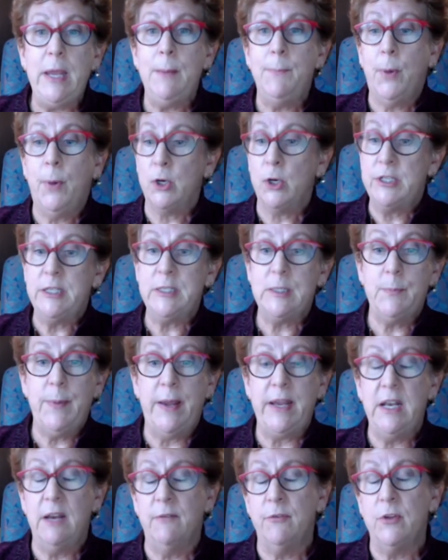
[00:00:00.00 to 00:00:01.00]

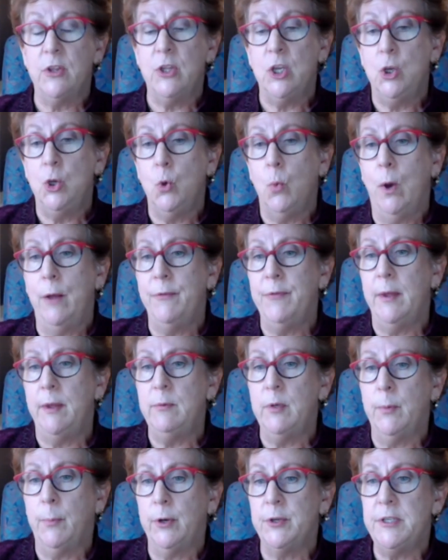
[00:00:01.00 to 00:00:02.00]
participate in everything you want them
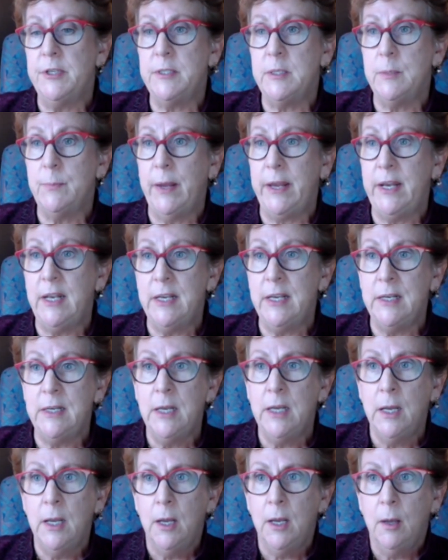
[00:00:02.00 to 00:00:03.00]
to participate in.